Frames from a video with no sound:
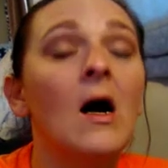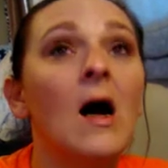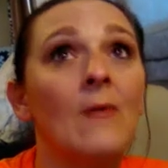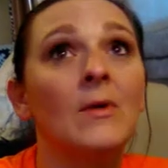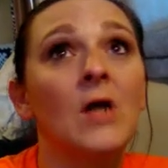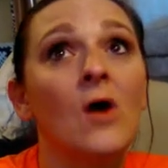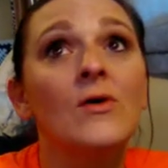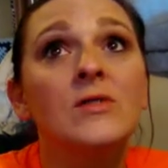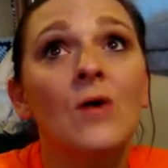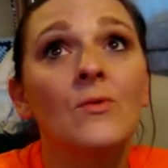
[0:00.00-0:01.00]
I would
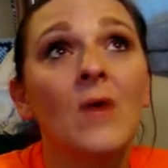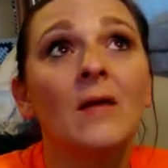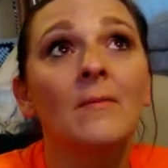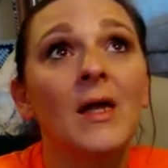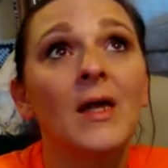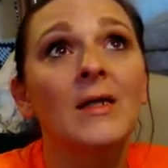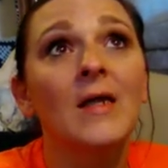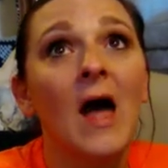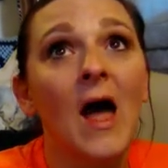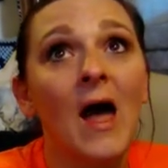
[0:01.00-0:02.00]
also recommend
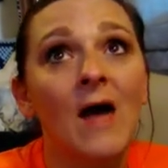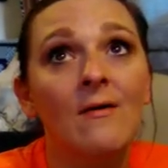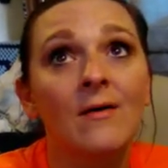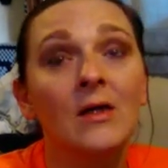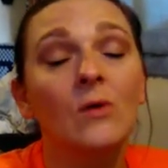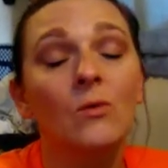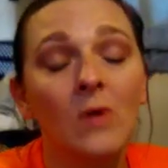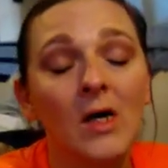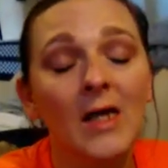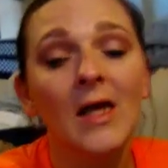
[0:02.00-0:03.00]
having
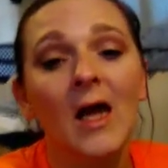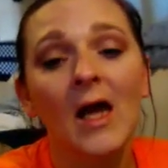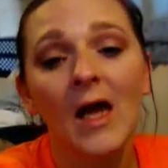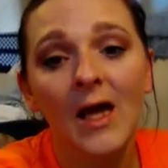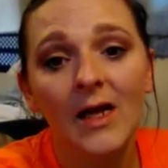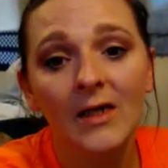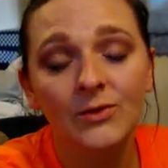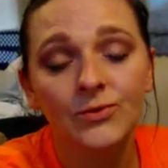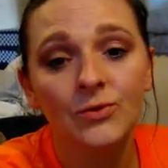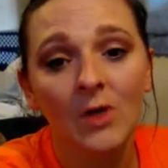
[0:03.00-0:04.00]
one
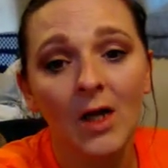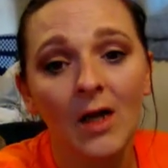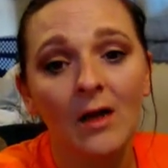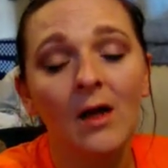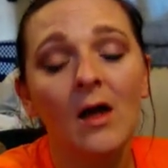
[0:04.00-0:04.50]
extra